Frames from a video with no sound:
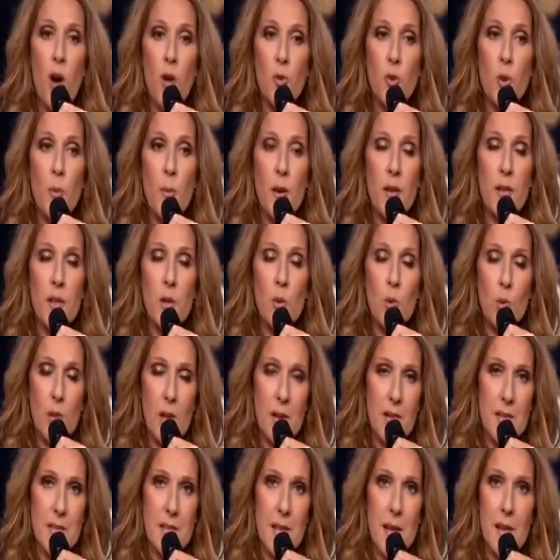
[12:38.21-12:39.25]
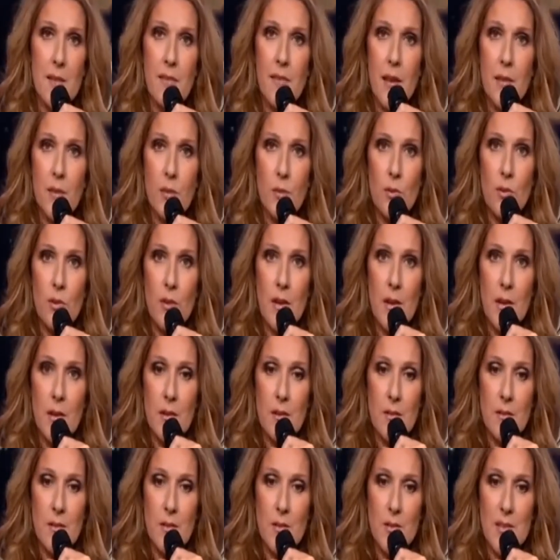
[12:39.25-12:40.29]
Her ability to convey deep
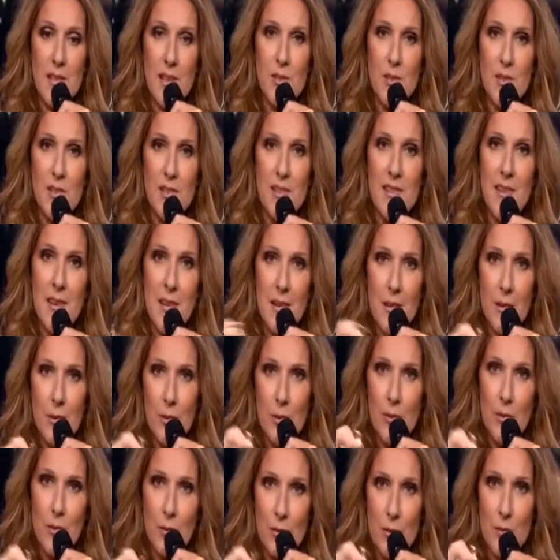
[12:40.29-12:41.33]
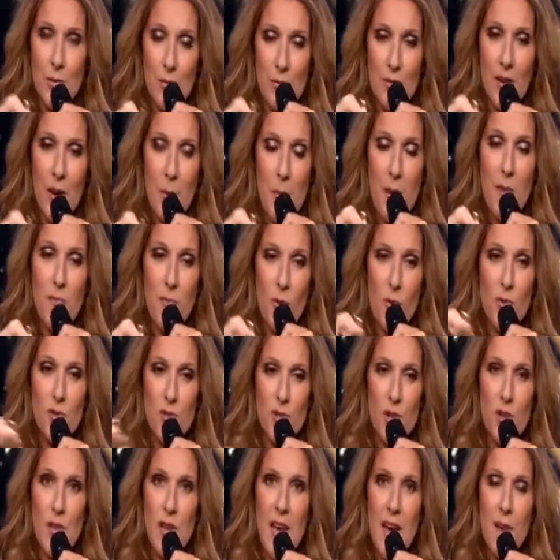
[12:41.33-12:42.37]
emotion through her singing has set a standard
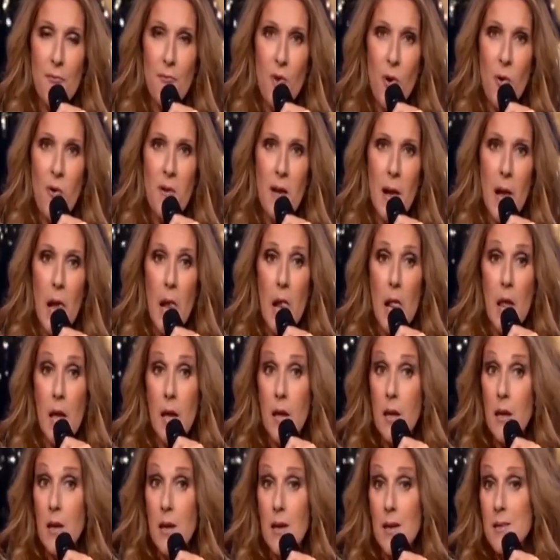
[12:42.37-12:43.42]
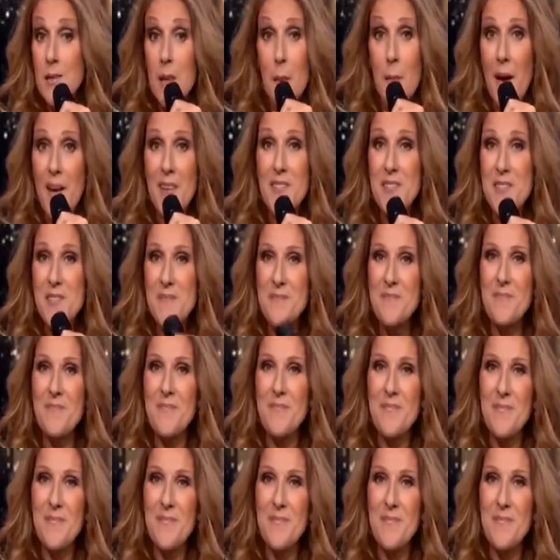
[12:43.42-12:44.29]
that many aspire to reach. She is